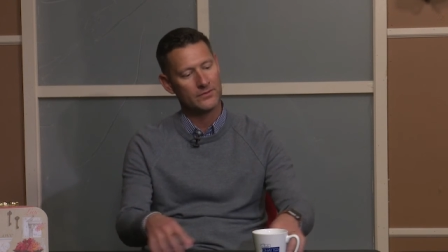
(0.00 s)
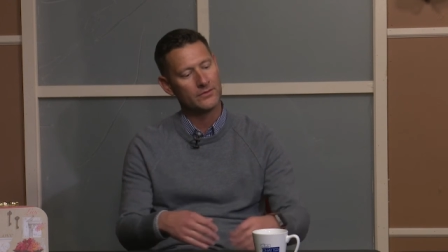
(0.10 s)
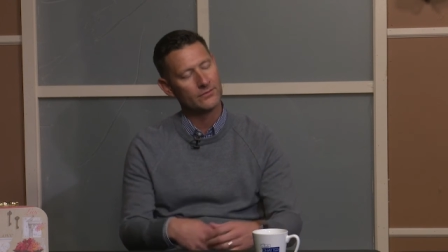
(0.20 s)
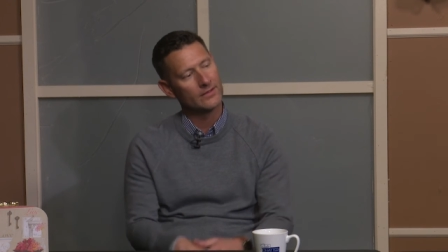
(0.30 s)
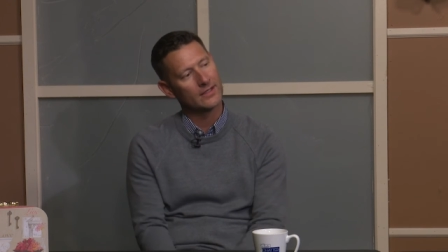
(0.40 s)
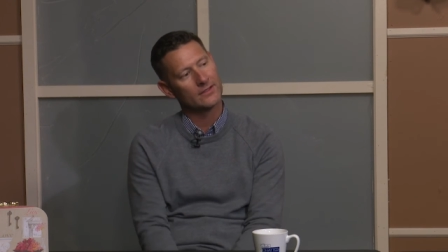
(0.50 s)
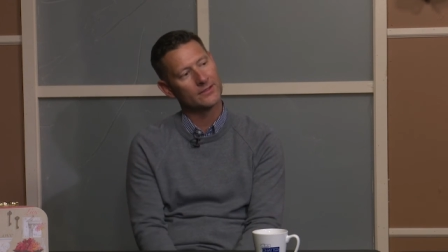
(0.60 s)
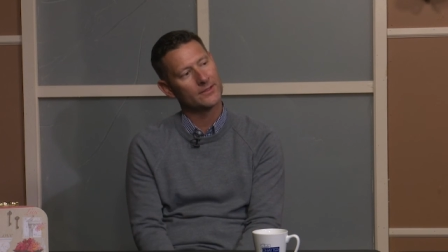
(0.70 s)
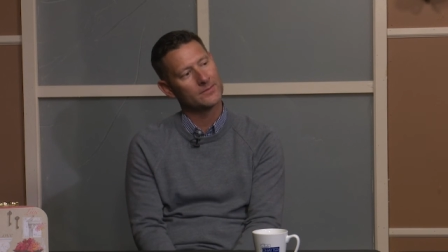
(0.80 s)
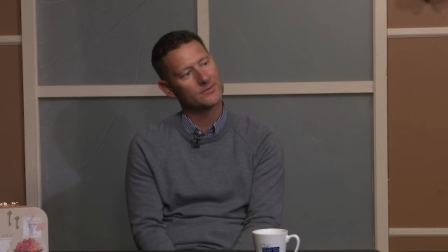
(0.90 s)
you've uh,
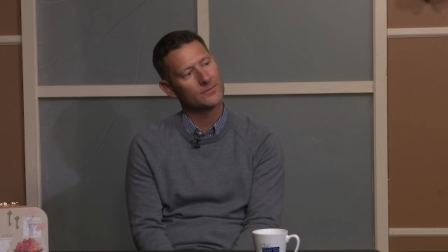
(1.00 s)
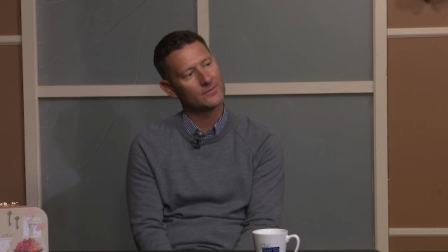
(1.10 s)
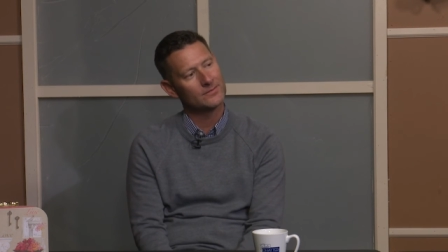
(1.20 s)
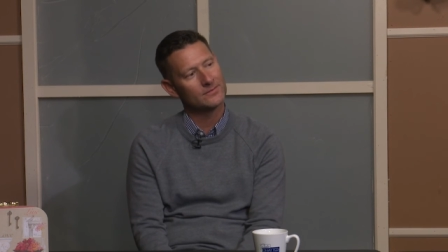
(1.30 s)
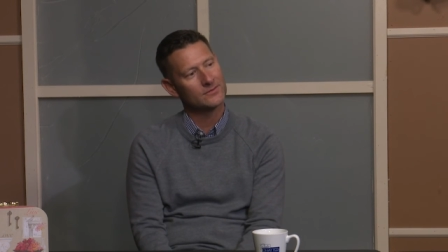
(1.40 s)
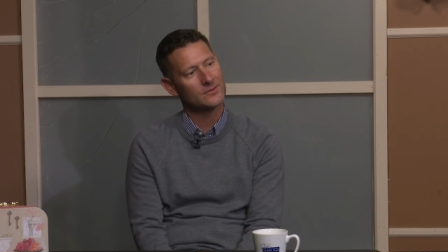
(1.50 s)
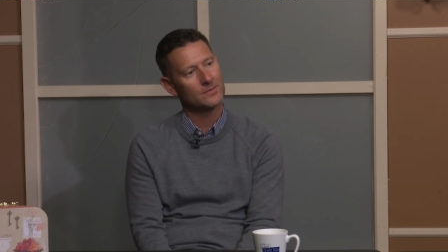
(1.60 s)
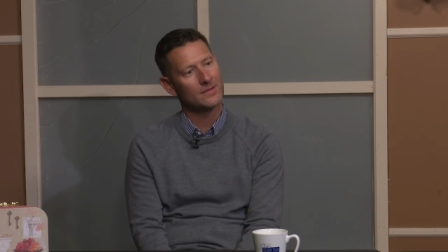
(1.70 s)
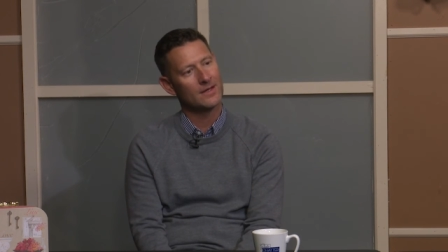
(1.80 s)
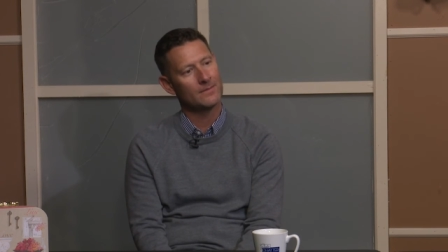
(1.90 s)
cleared up some,
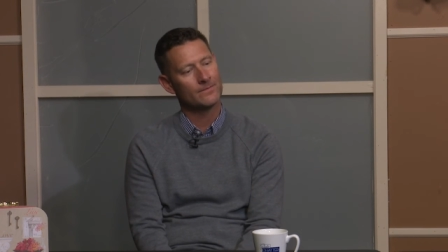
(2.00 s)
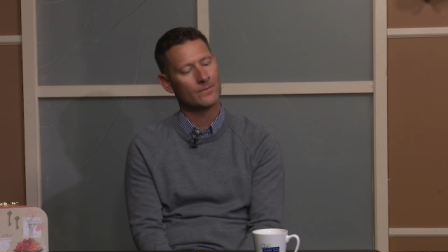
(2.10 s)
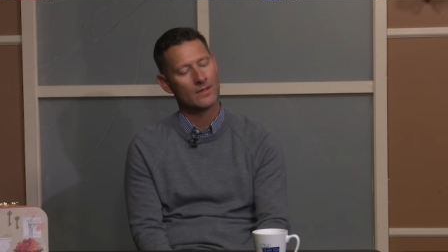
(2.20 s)
some um,